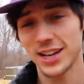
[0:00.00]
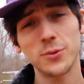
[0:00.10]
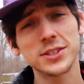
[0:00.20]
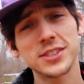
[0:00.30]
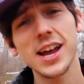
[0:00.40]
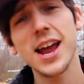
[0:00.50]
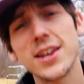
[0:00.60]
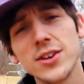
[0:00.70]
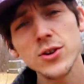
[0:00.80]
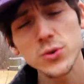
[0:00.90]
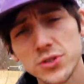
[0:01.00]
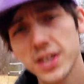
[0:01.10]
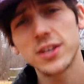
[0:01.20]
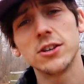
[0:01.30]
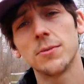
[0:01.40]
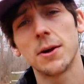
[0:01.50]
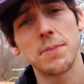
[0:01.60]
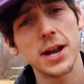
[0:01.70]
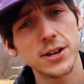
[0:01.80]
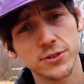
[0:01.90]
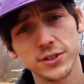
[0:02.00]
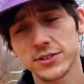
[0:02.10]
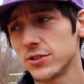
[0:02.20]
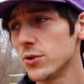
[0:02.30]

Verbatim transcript: I want to say a huge thank you to my patrons.